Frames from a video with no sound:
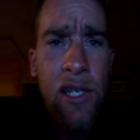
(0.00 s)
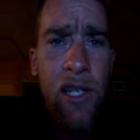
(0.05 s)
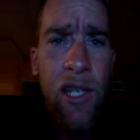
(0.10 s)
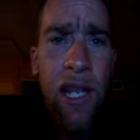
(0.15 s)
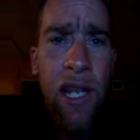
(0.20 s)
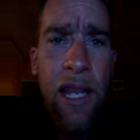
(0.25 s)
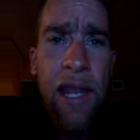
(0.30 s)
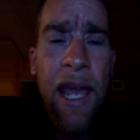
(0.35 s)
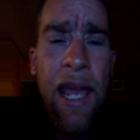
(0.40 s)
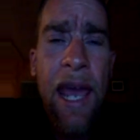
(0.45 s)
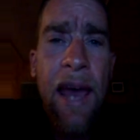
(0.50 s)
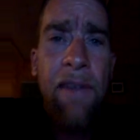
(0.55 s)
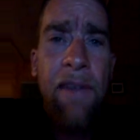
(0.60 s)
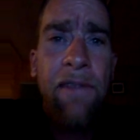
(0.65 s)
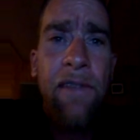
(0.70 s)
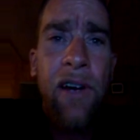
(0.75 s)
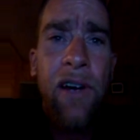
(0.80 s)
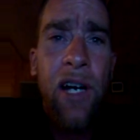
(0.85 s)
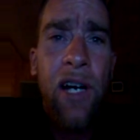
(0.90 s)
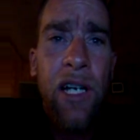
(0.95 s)
so that they
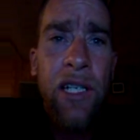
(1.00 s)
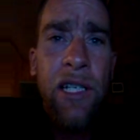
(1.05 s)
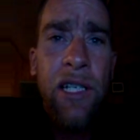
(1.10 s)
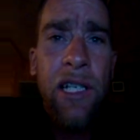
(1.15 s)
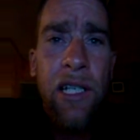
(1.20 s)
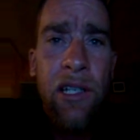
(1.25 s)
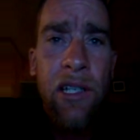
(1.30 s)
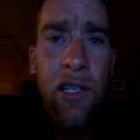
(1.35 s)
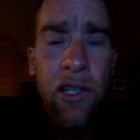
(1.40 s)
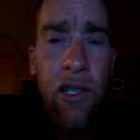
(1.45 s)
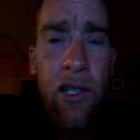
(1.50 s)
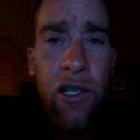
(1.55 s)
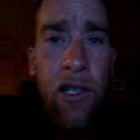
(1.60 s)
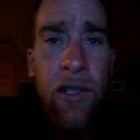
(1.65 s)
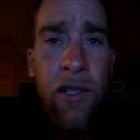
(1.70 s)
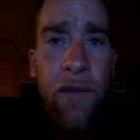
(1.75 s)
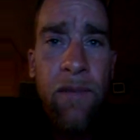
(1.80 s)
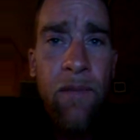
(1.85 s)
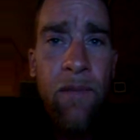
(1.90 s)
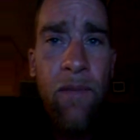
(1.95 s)
have fun and
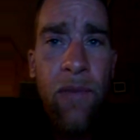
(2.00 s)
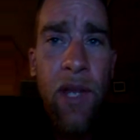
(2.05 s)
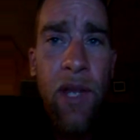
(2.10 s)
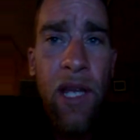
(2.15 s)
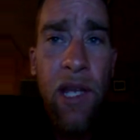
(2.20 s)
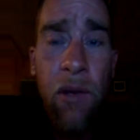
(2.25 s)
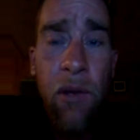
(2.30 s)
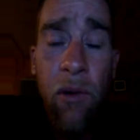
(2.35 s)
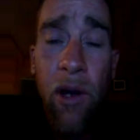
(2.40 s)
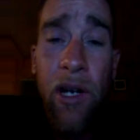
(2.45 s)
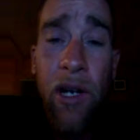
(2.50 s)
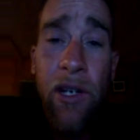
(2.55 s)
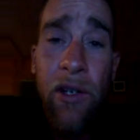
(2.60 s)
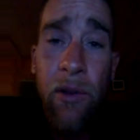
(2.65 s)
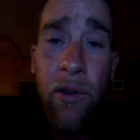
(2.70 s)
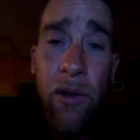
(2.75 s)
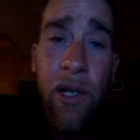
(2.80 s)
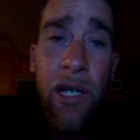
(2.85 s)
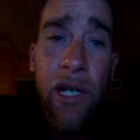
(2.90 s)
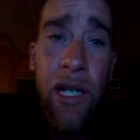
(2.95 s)
learn, and they want to
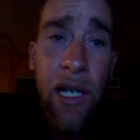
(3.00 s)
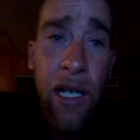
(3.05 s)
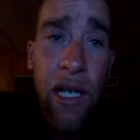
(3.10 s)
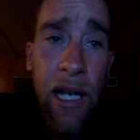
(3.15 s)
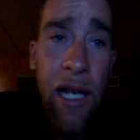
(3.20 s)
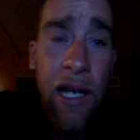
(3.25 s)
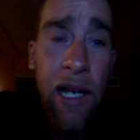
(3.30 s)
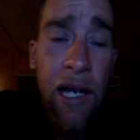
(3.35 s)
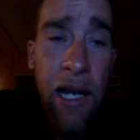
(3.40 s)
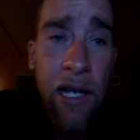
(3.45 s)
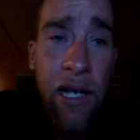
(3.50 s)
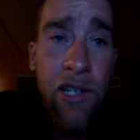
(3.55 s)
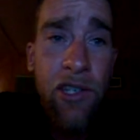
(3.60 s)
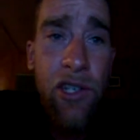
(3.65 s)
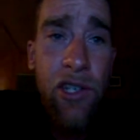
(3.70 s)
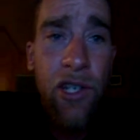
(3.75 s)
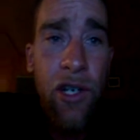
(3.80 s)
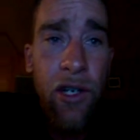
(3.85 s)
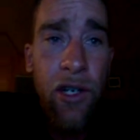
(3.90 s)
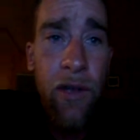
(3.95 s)
do it again
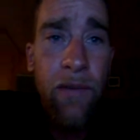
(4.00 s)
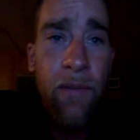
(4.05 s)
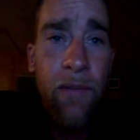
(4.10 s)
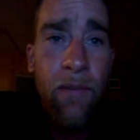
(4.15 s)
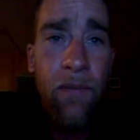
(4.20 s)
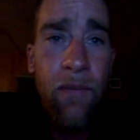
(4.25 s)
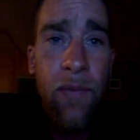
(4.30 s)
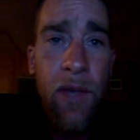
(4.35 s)
next year.